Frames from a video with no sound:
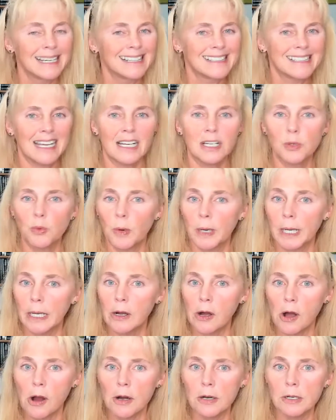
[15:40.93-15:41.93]
Take 20
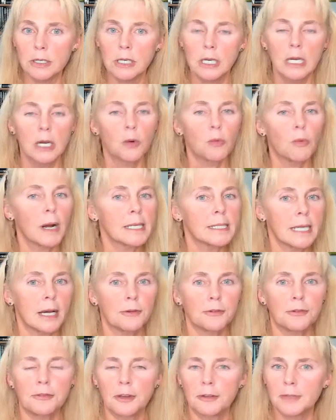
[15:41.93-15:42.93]
cards, write
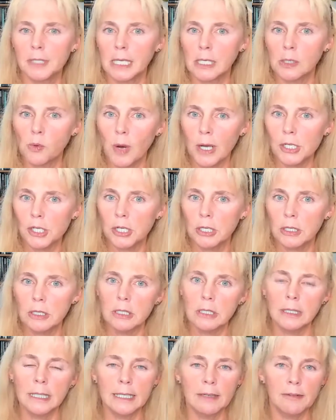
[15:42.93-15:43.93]
down 15
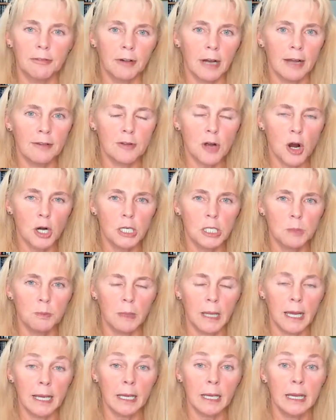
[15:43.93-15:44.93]
questions, leave 5 cards
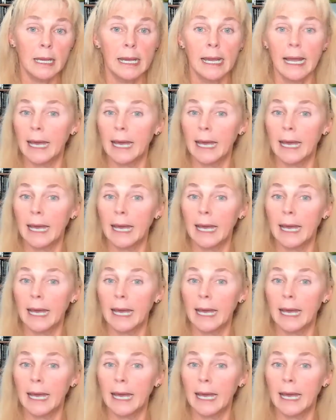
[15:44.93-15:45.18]
blank.